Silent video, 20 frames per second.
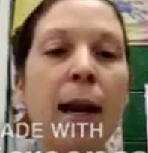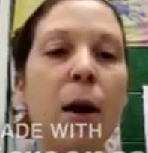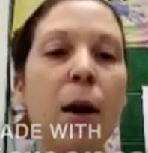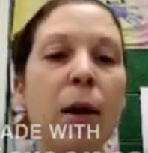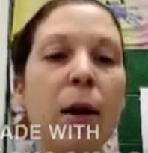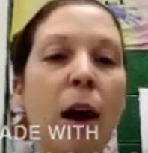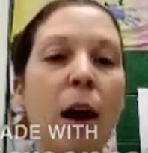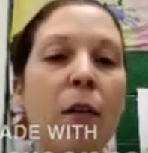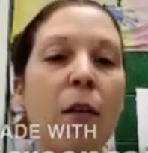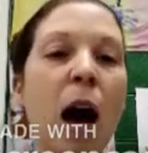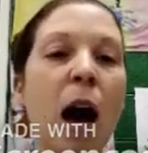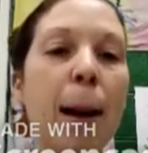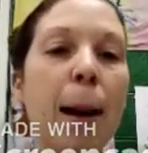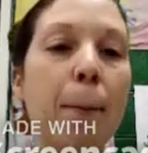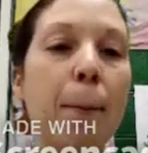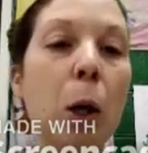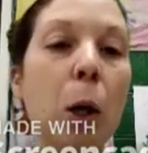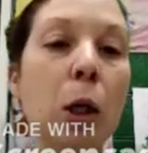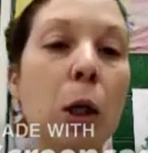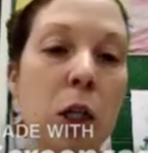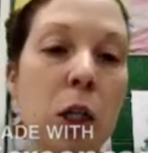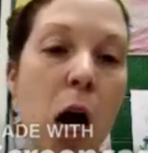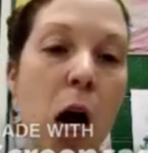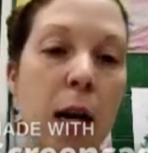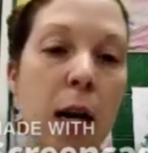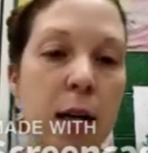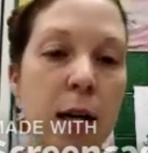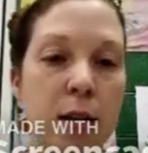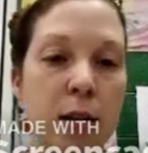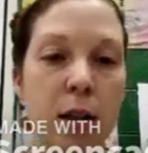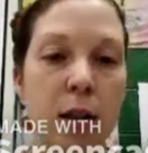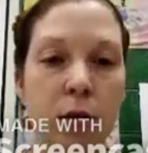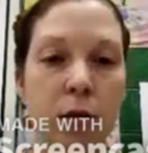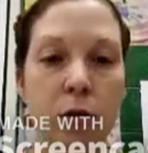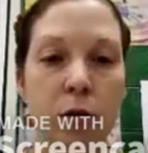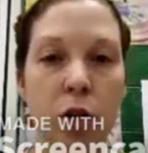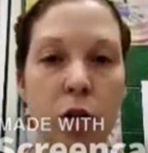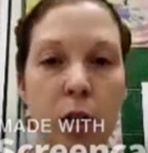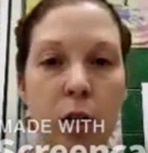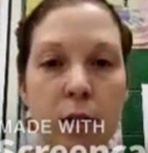Now we have hypertonic
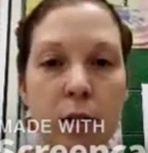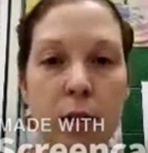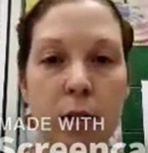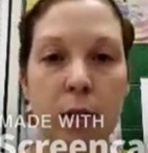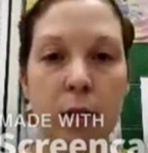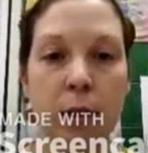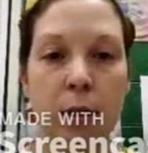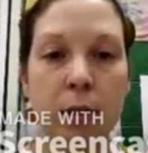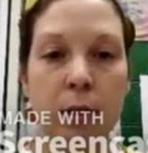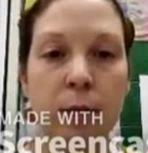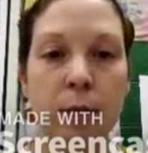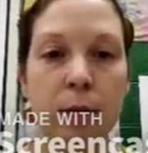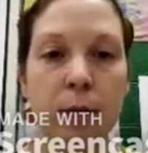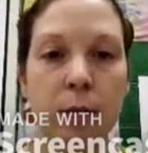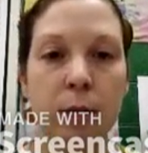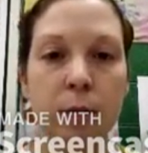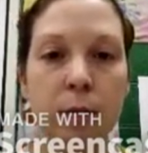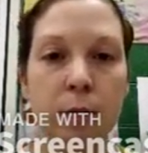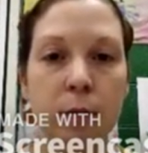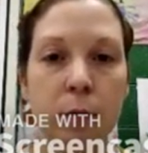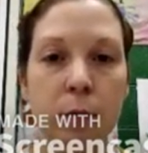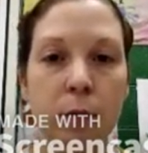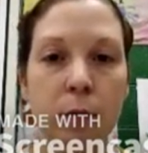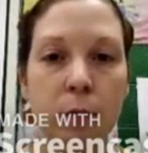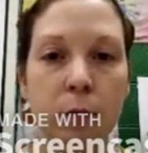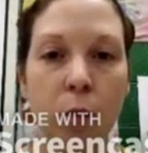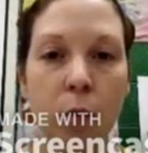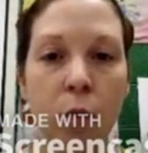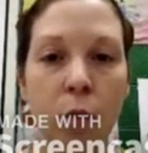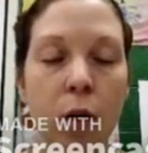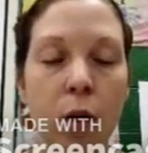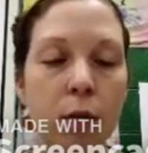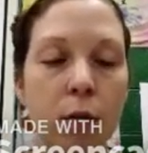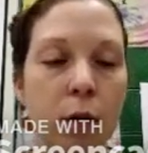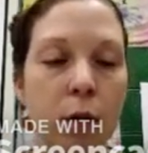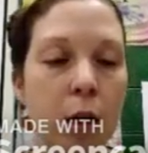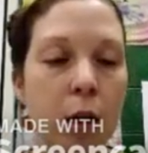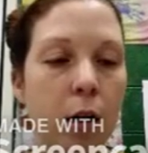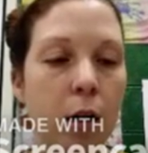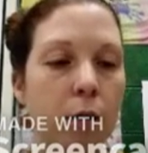solutions
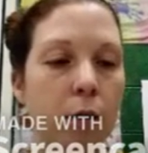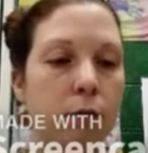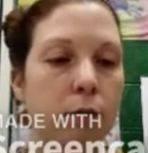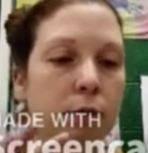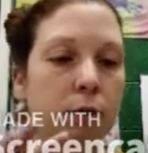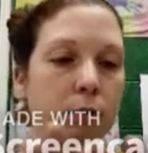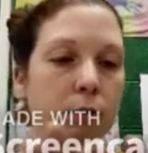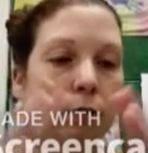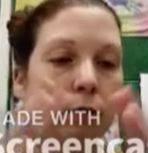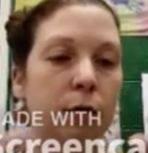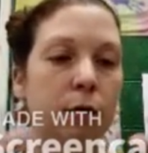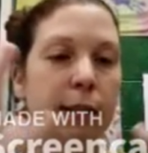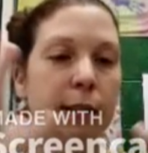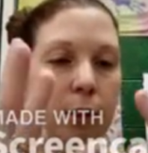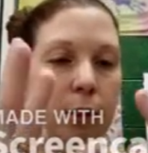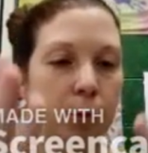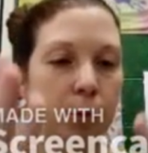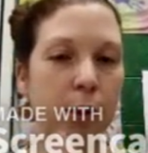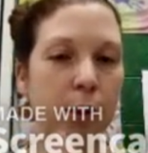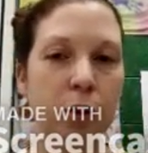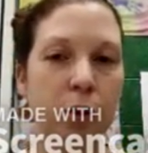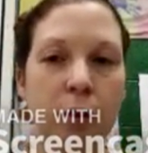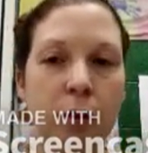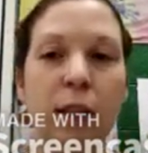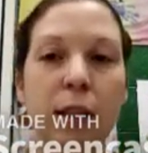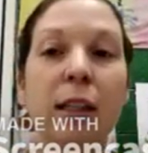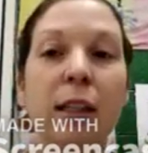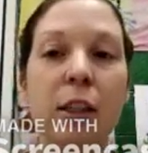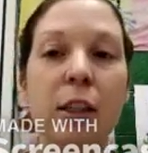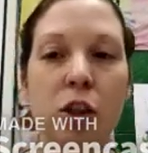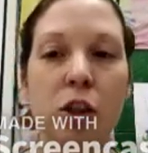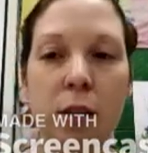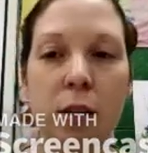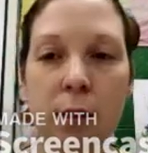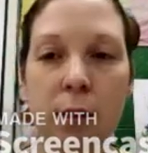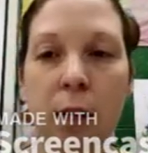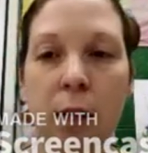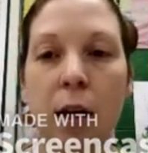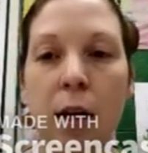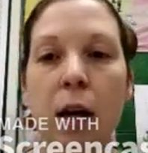or
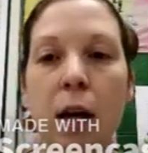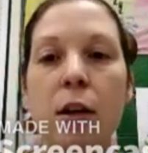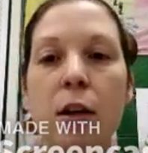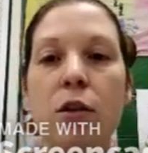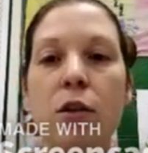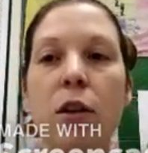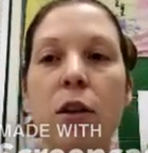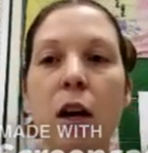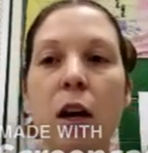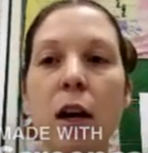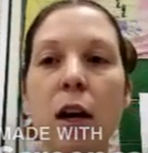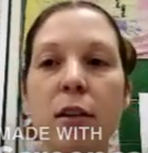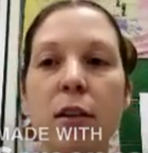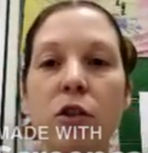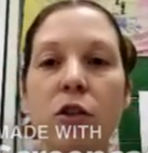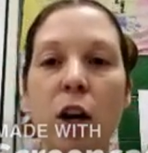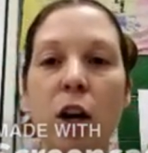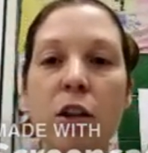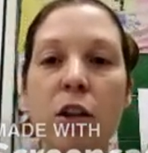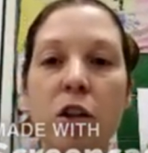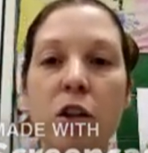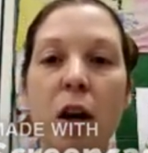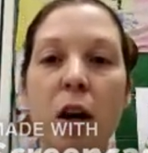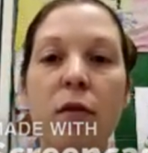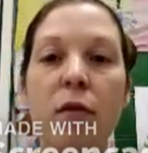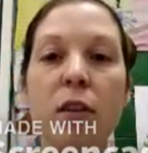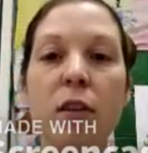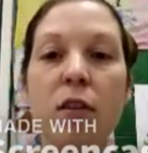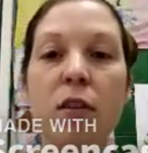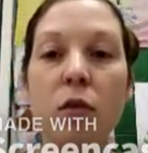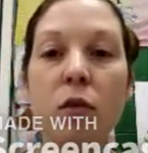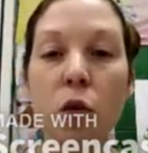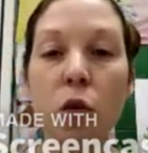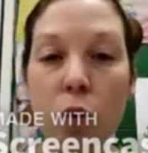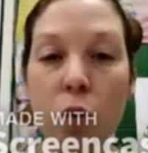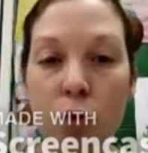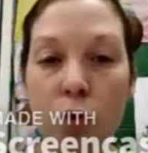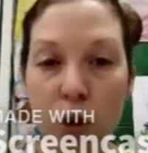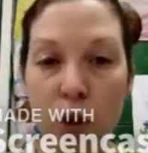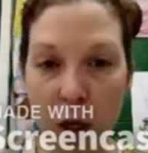conditions. So the concentration of the
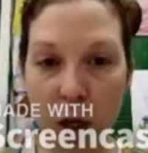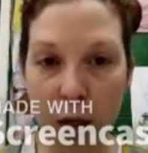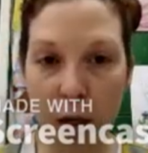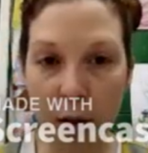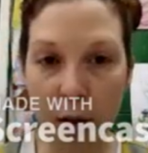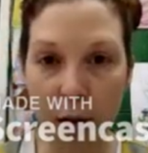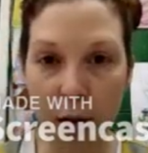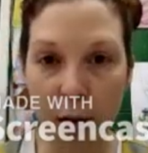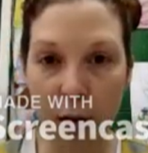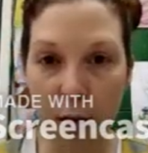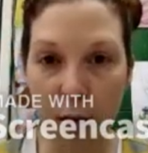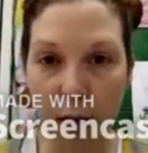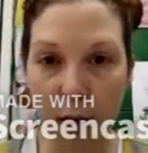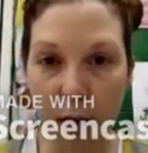solution